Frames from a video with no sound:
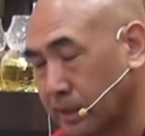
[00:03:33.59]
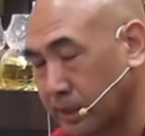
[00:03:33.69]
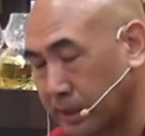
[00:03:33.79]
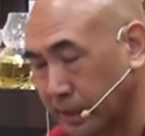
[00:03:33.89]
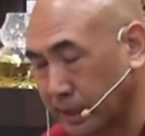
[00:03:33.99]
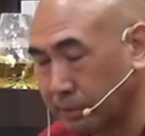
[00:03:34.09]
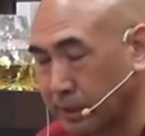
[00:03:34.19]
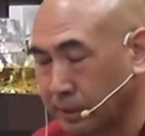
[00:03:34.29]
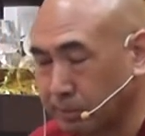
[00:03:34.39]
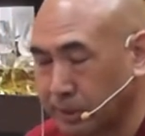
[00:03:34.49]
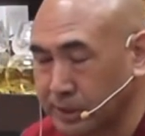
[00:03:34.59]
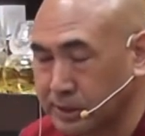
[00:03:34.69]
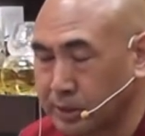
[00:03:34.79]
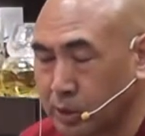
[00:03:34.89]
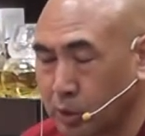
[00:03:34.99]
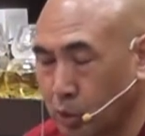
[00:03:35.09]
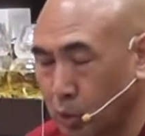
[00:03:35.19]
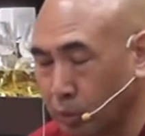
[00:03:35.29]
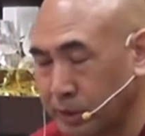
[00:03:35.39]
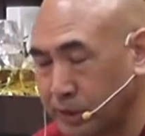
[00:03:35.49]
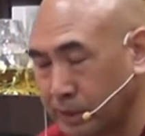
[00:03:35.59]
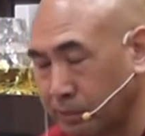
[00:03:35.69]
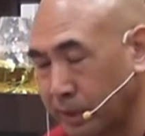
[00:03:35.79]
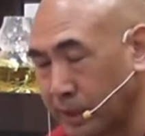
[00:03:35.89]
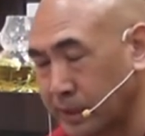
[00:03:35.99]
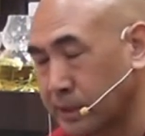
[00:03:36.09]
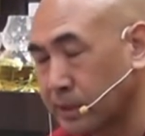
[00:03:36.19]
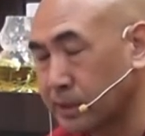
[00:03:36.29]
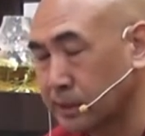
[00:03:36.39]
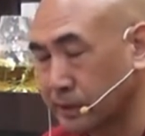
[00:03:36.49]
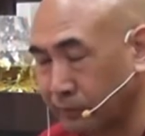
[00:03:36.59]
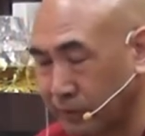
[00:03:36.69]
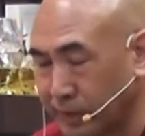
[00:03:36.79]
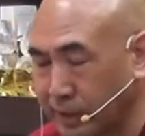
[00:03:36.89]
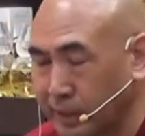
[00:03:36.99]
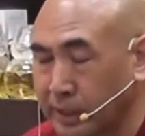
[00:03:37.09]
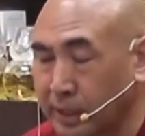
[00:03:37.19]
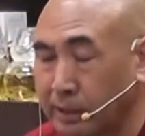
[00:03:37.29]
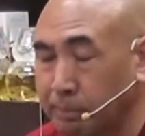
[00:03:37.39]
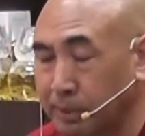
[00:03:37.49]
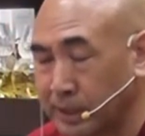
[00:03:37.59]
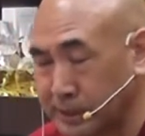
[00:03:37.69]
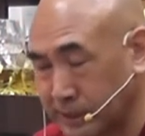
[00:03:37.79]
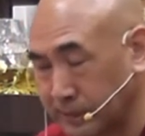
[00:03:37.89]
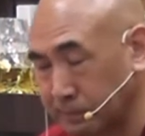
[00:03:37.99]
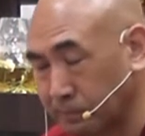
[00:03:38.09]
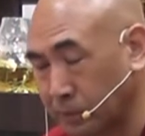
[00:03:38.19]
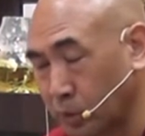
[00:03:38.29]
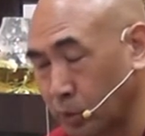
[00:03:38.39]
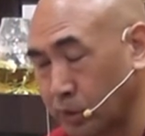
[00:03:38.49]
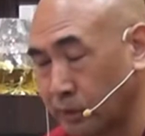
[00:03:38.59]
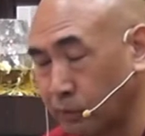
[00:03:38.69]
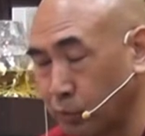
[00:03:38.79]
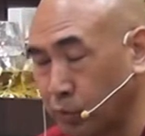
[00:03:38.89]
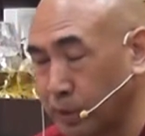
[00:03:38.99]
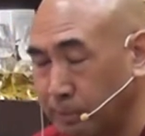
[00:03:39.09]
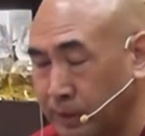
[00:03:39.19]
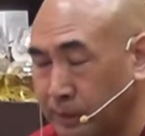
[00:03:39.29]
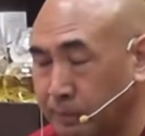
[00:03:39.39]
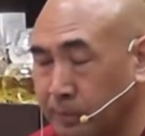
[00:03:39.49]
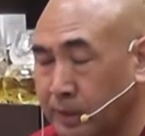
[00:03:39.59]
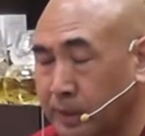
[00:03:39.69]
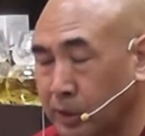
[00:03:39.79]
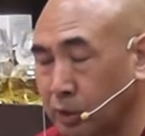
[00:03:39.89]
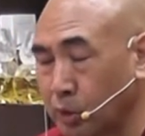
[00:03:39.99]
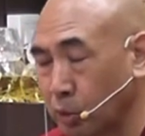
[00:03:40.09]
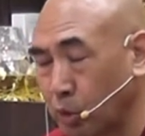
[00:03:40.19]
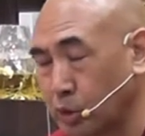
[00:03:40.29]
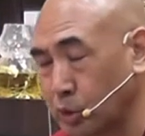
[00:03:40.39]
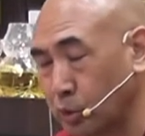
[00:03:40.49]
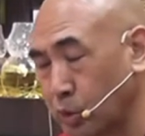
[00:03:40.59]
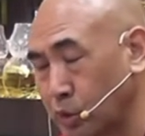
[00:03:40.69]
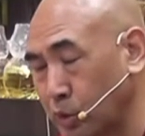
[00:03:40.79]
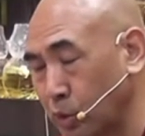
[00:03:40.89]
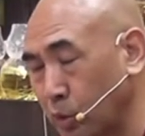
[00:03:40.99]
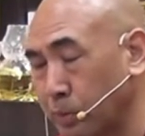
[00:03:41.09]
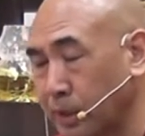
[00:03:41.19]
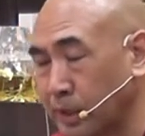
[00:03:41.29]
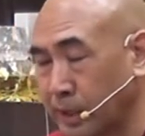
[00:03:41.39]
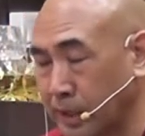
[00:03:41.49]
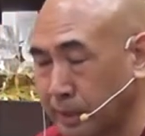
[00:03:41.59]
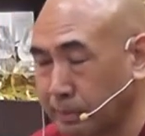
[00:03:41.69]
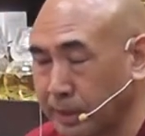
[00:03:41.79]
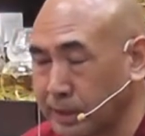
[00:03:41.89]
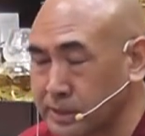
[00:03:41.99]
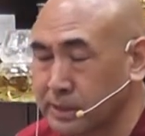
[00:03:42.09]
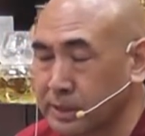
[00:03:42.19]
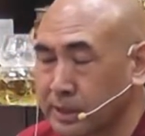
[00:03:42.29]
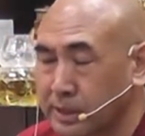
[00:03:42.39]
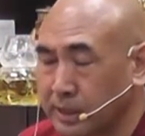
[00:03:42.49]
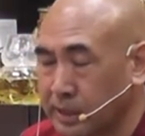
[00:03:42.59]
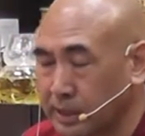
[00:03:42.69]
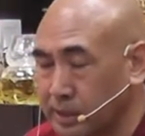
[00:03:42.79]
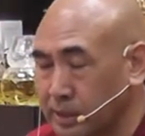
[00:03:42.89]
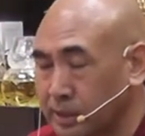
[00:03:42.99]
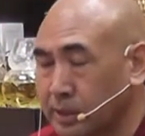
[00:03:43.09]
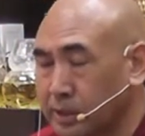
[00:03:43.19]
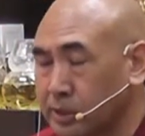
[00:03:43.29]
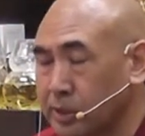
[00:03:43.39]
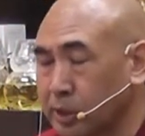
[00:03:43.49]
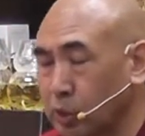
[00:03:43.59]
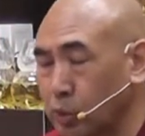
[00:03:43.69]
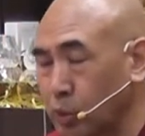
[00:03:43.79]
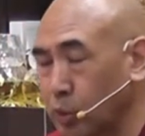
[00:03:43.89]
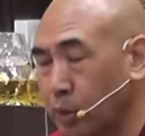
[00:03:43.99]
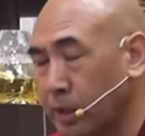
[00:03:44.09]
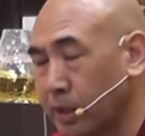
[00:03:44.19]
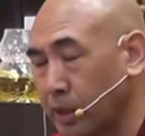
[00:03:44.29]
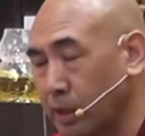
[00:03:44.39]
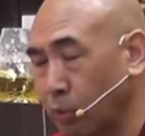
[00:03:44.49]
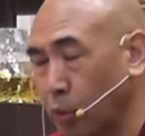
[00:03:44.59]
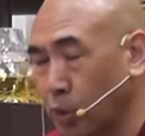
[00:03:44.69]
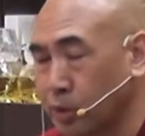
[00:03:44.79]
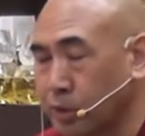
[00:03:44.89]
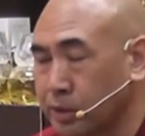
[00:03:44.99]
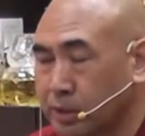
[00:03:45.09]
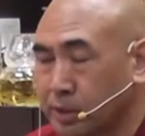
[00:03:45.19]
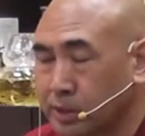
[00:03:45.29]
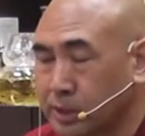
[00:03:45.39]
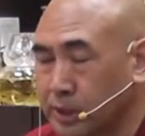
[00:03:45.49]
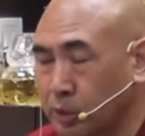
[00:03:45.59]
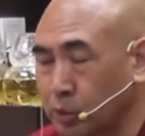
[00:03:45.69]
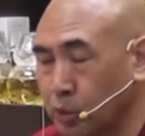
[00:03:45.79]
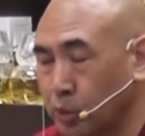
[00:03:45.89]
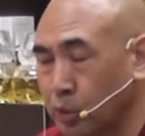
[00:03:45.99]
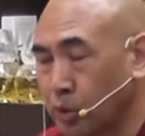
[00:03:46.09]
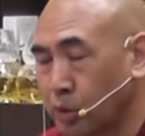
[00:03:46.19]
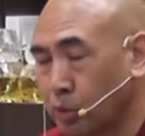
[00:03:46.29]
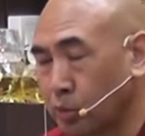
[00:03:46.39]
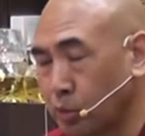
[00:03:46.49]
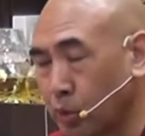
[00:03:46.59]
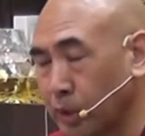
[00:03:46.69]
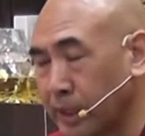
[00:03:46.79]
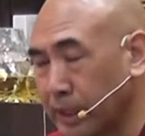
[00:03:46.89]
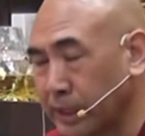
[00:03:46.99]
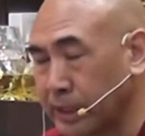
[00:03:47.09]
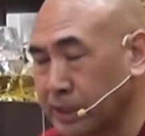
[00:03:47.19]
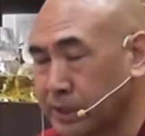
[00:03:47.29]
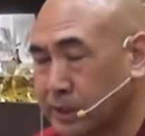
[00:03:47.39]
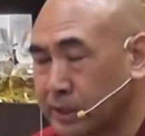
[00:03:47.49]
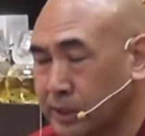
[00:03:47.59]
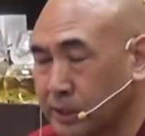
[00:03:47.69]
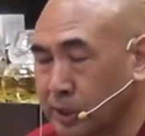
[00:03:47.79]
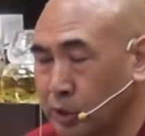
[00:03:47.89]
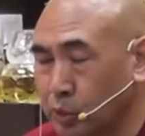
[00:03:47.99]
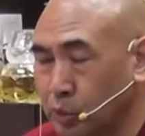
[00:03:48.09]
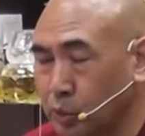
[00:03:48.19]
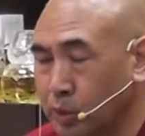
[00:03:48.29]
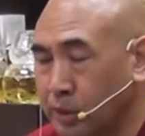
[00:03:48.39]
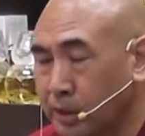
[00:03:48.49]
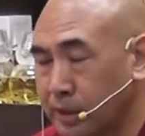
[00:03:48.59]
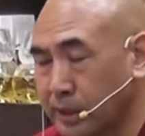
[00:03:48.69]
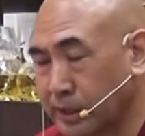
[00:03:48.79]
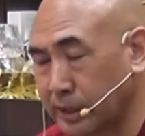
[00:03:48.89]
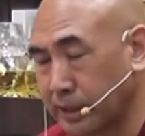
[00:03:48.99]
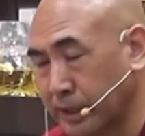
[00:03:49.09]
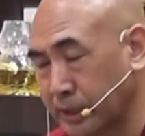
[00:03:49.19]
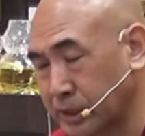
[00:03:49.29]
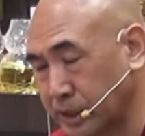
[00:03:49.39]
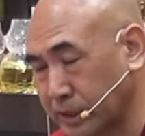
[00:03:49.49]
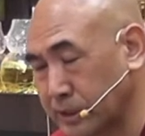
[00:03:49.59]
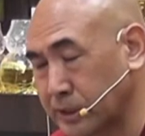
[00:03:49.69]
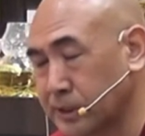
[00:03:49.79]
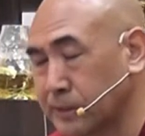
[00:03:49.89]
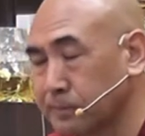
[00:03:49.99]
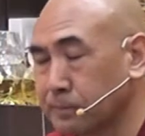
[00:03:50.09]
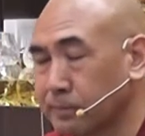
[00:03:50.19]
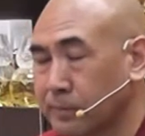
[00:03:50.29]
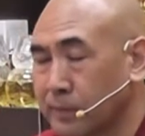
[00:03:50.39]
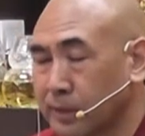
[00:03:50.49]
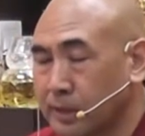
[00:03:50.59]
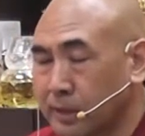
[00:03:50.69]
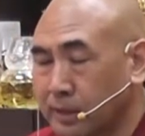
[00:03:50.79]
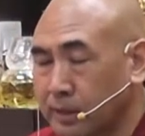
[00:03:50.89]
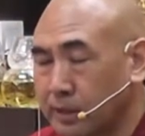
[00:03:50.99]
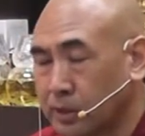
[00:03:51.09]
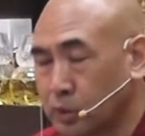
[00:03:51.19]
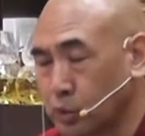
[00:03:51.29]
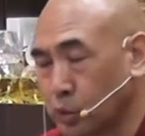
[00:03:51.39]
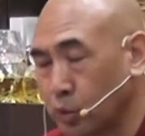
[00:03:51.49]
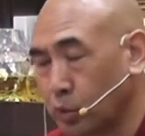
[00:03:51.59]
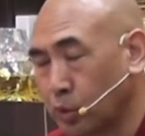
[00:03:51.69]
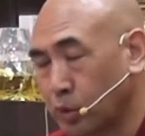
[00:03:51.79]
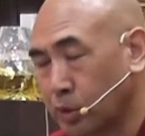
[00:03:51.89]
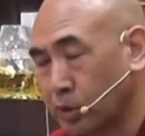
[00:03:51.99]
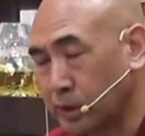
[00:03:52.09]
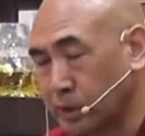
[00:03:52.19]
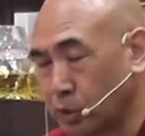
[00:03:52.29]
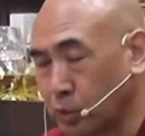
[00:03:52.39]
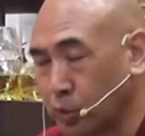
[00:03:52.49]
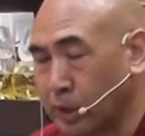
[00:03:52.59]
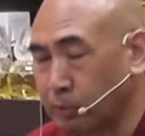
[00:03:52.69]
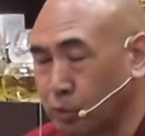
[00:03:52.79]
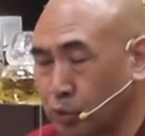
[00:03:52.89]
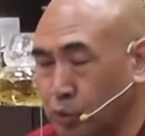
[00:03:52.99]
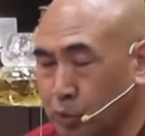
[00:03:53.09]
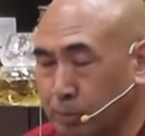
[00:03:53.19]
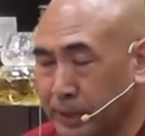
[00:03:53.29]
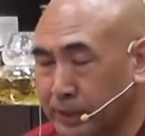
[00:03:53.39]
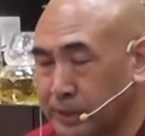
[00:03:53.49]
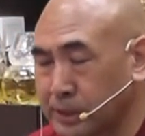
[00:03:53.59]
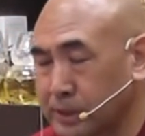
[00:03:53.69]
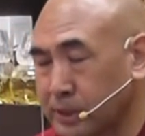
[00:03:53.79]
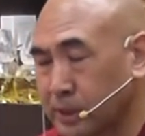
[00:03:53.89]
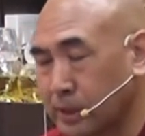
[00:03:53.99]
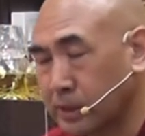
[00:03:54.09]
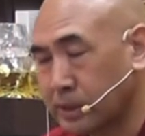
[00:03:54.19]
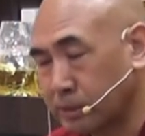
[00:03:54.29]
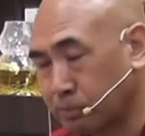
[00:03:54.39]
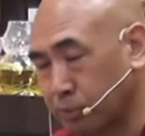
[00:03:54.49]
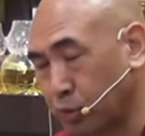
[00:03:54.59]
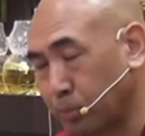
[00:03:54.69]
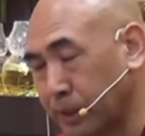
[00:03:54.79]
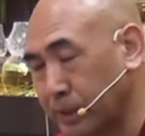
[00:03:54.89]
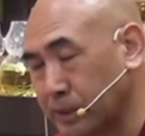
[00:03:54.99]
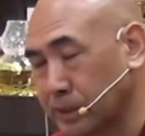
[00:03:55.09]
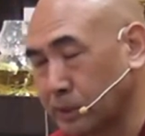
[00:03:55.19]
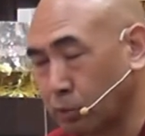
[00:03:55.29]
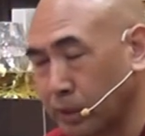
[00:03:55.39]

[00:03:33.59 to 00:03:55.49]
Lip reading: The negative karmas always give rise suffering and unpleasant. You just fully believe, you know, the consequences of the karmas, and try to avoid, try to not engage into the negative actions. So, there's a, you have to do two practices.